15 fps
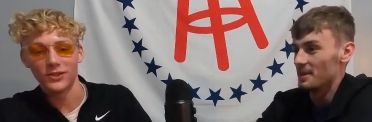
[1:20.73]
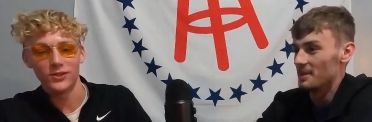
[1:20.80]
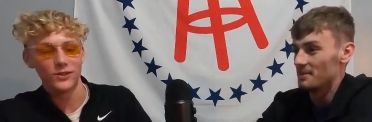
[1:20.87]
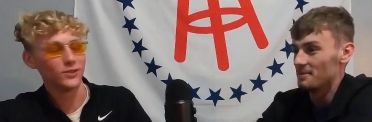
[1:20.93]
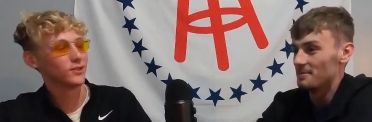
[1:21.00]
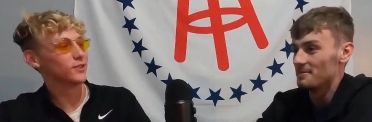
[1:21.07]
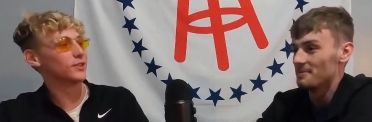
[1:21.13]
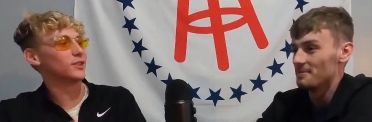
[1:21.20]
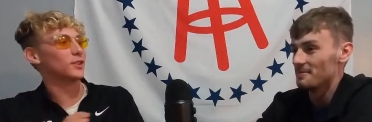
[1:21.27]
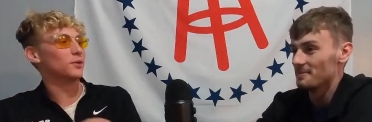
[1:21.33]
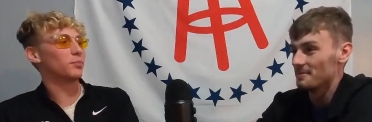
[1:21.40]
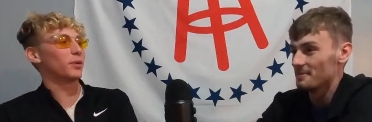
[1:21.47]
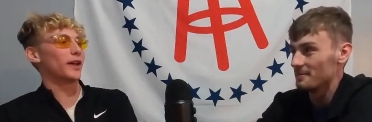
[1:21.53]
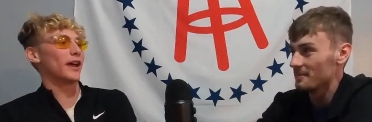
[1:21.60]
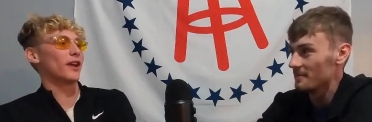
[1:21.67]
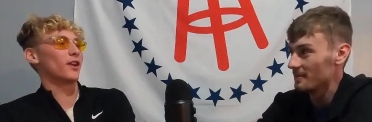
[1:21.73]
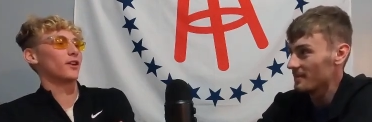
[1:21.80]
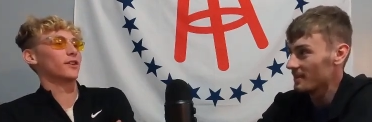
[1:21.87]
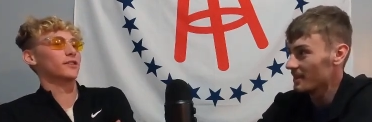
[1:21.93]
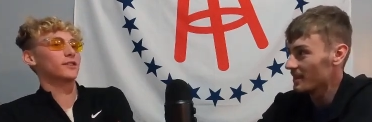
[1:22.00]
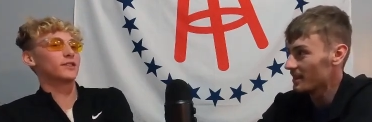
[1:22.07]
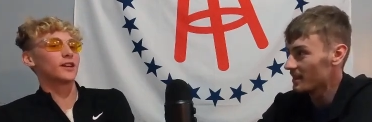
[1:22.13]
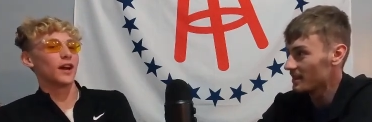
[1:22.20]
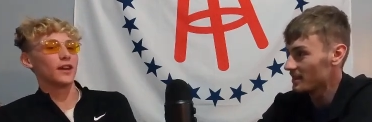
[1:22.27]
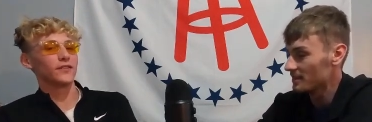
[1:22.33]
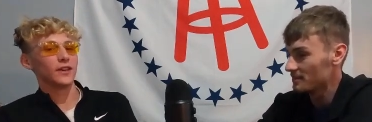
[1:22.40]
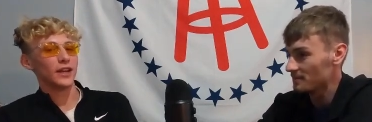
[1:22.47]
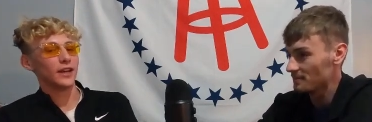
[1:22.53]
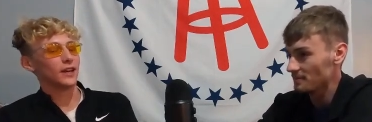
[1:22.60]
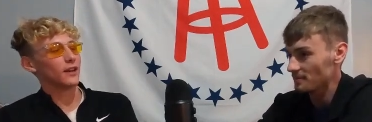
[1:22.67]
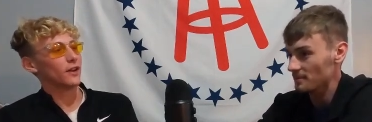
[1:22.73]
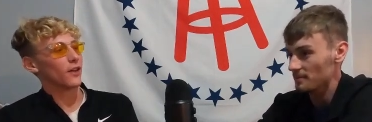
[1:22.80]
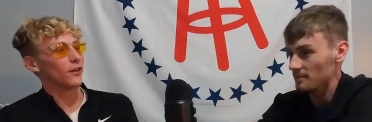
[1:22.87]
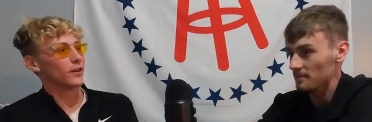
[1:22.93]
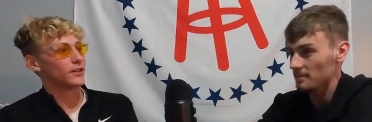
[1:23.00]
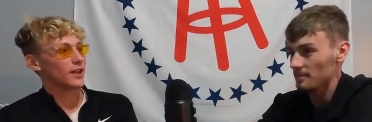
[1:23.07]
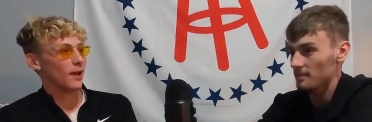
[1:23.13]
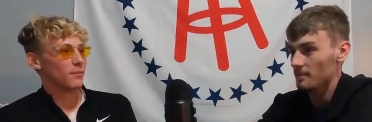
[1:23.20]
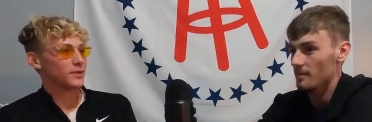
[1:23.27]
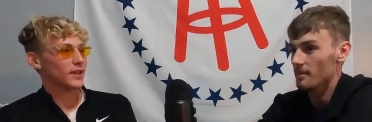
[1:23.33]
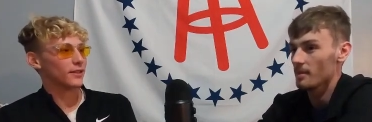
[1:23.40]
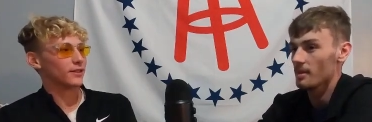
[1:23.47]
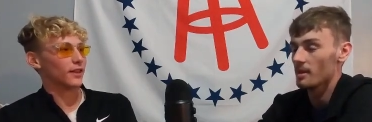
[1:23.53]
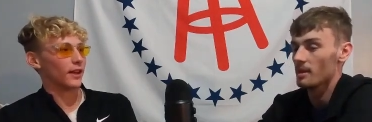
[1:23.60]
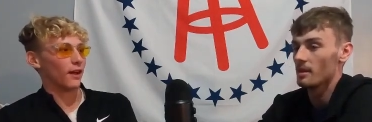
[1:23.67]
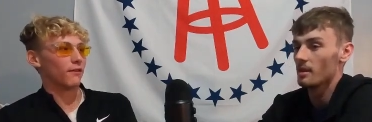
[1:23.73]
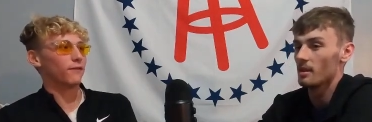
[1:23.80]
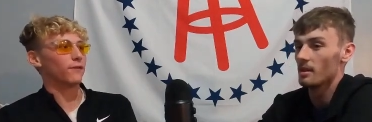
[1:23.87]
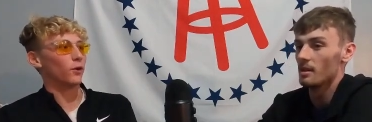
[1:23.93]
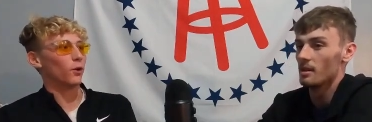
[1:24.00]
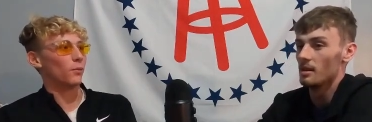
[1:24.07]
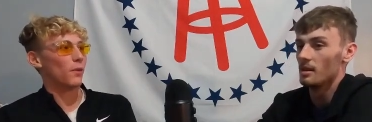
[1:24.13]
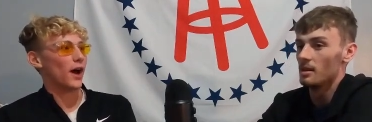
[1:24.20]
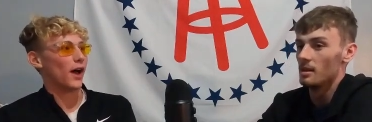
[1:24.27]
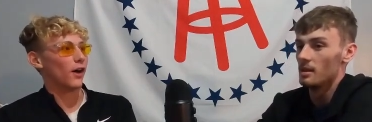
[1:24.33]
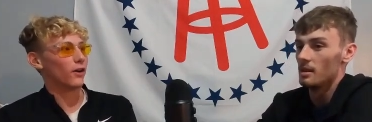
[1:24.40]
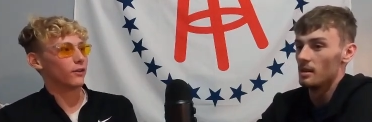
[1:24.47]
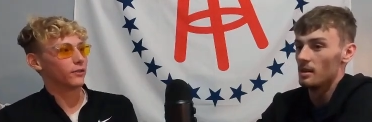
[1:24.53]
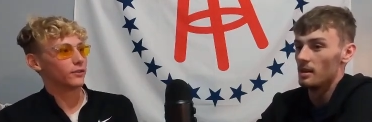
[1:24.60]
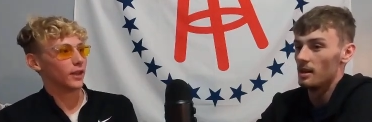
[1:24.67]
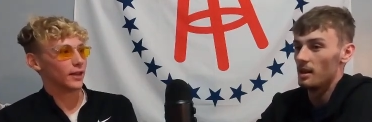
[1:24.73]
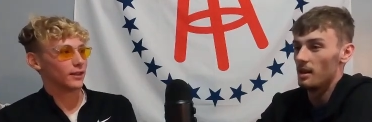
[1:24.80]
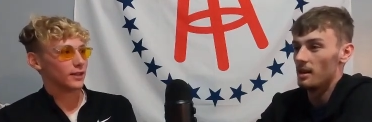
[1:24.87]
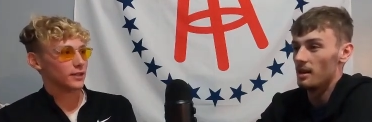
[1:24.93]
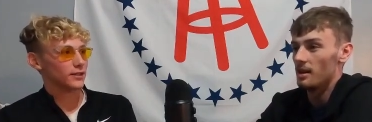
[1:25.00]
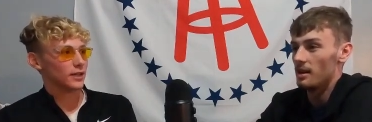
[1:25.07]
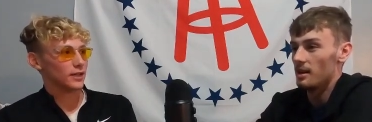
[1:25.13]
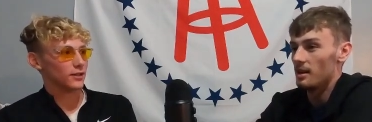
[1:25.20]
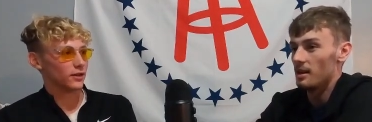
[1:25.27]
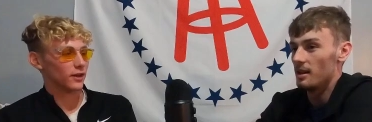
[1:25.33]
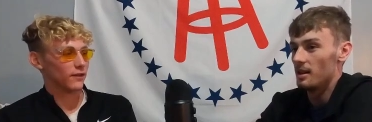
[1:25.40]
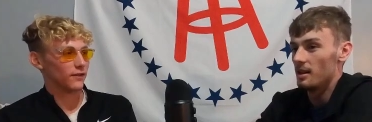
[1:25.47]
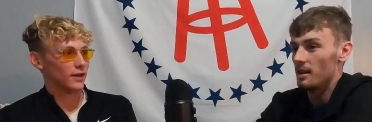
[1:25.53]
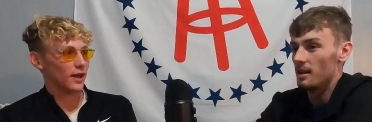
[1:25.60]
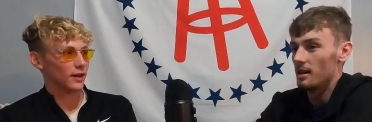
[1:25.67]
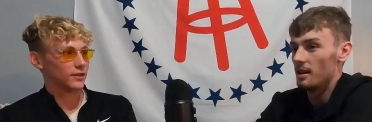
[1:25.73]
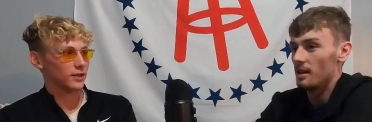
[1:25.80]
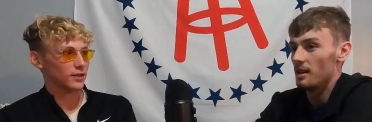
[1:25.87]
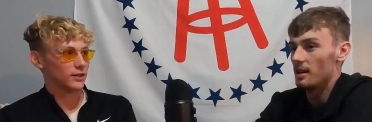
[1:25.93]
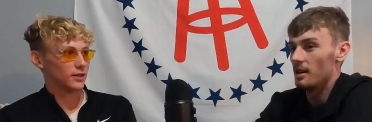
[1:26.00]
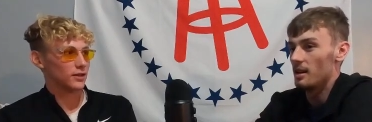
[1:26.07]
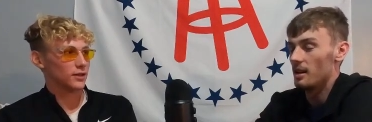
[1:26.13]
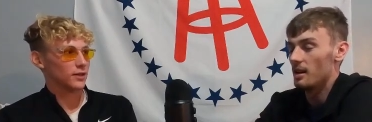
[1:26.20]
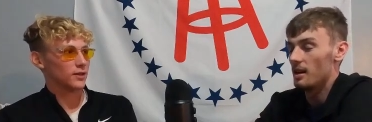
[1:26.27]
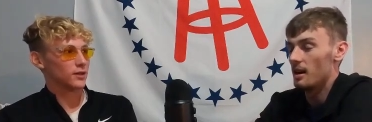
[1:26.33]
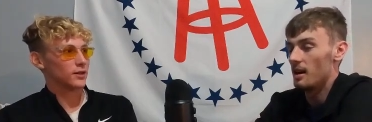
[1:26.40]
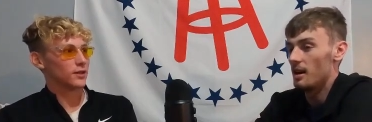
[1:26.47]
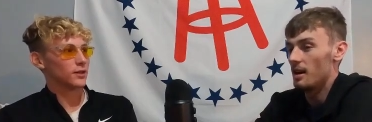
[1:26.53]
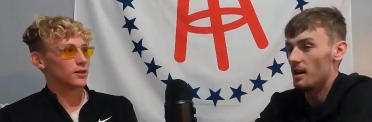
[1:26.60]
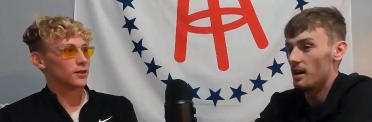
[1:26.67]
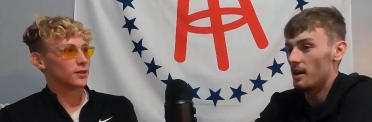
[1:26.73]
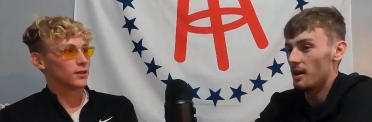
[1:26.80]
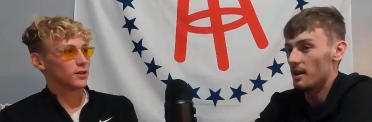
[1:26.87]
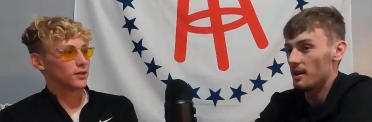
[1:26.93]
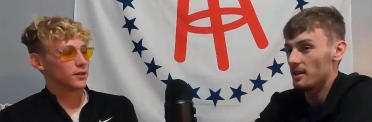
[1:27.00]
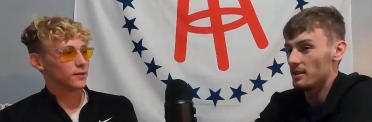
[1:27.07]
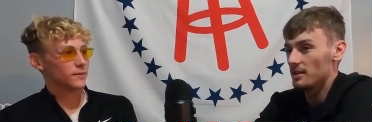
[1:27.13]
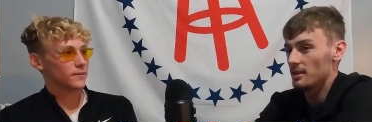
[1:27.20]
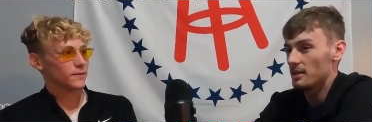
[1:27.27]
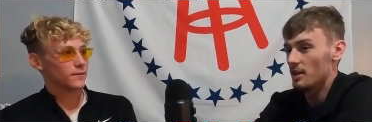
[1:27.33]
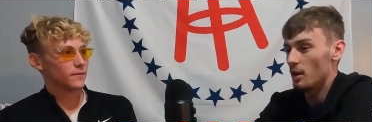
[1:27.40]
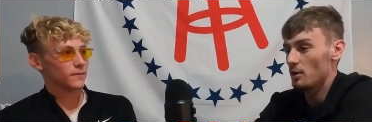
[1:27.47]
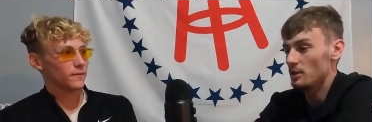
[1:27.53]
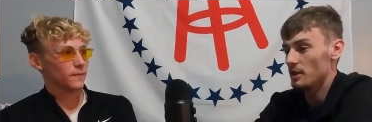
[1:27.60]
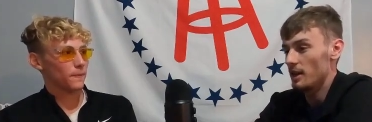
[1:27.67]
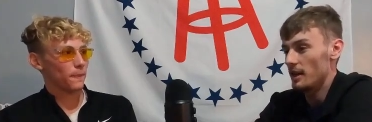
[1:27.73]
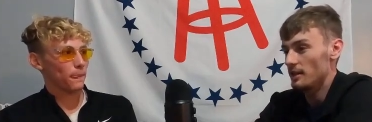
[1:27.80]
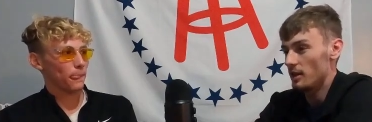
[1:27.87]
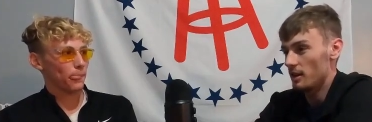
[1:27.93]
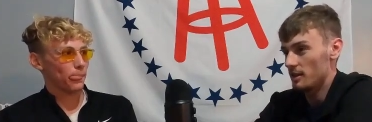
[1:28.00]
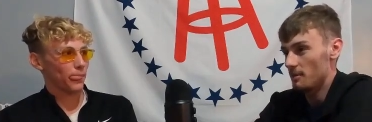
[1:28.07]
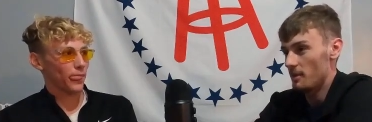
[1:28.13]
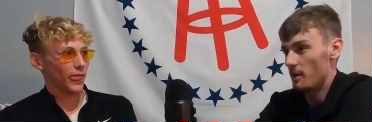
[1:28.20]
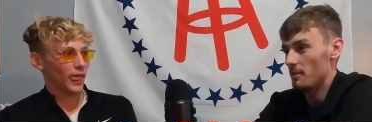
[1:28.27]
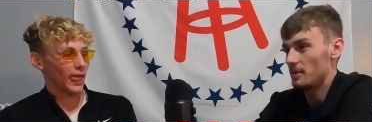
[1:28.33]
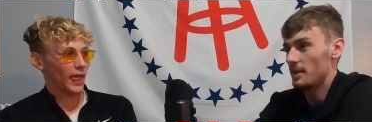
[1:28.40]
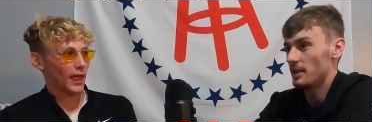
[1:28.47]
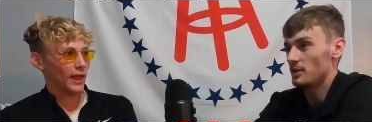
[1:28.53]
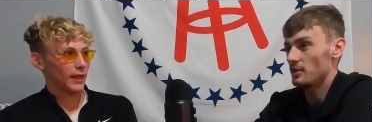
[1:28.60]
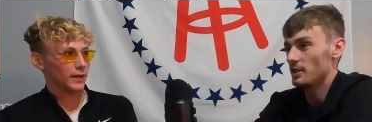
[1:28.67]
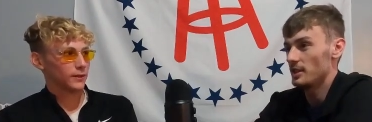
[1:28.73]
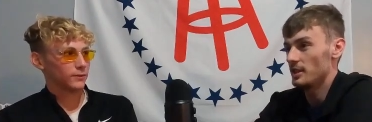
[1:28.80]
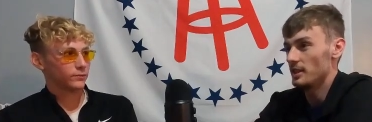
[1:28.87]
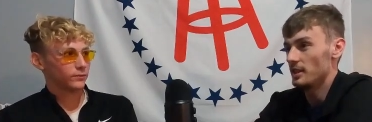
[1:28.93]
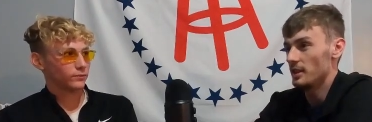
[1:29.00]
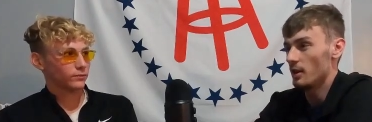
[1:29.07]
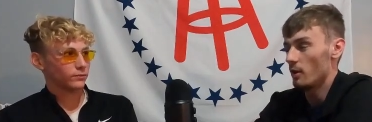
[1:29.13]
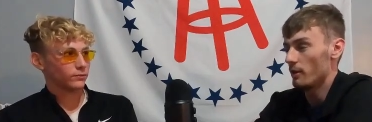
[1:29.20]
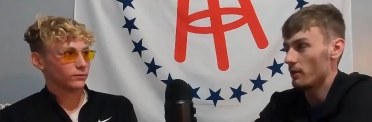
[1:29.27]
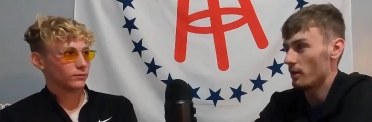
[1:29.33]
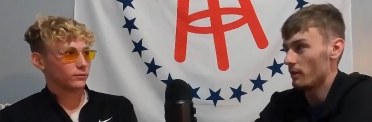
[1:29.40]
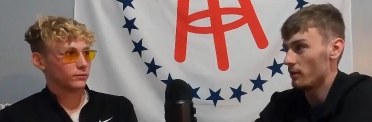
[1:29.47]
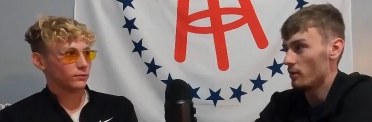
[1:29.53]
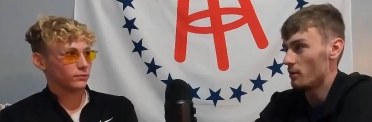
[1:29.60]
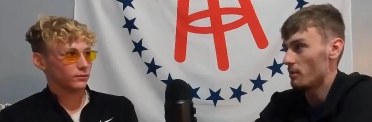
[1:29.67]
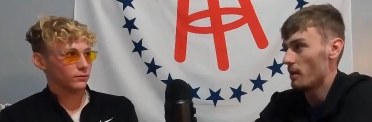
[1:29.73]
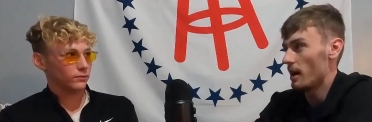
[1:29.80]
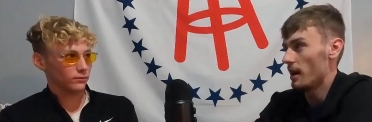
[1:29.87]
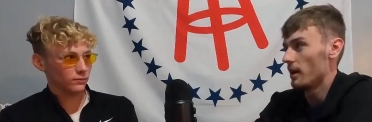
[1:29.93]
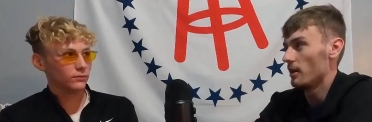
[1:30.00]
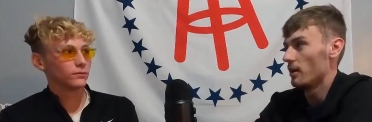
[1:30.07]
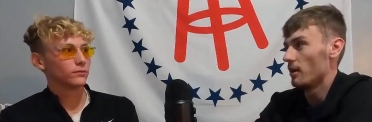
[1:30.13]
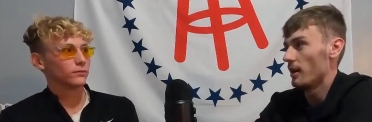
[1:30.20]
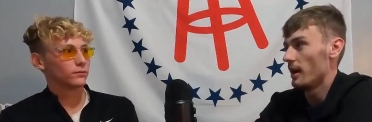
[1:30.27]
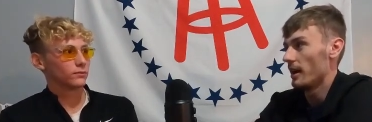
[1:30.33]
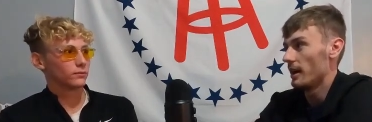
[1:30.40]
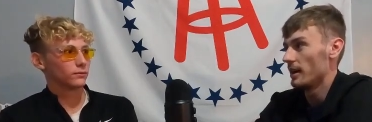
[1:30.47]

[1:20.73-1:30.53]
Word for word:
Speaker 1: You yep. do you plan on kind of getting another attempt at like a full mile like this season or even next season?
Speaker 2: Uh Coach and I talked about potentially going for a full mile